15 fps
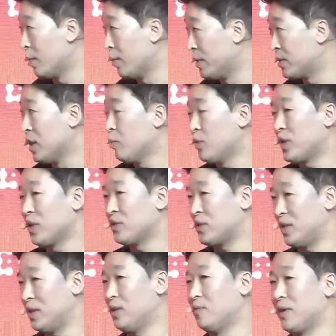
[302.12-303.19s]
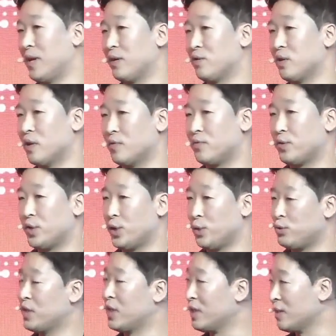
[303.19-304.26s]
but they see the value of
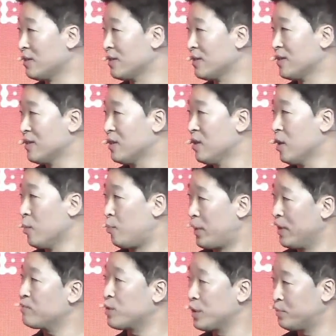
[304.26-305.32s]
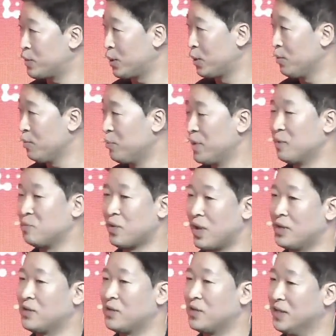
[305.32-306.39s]
using a bit of crypto, a bit of
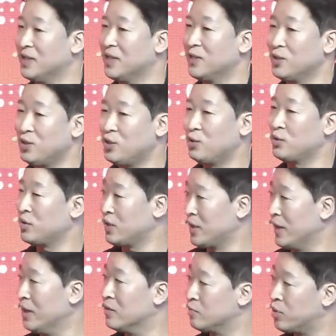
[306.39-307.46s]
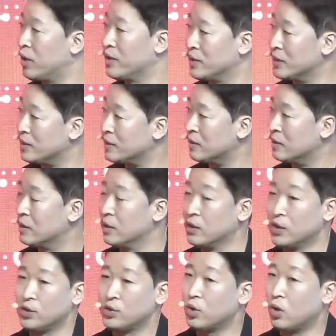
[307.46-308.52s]
blockchain to scale the project.
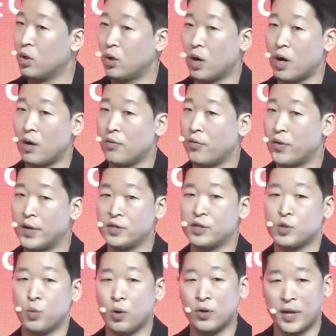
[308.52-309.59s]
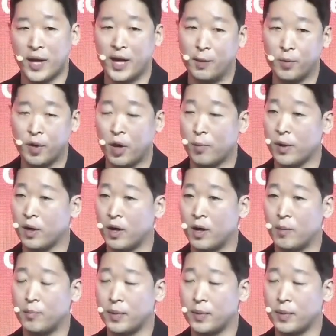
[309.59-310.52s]
So there's just one game coming up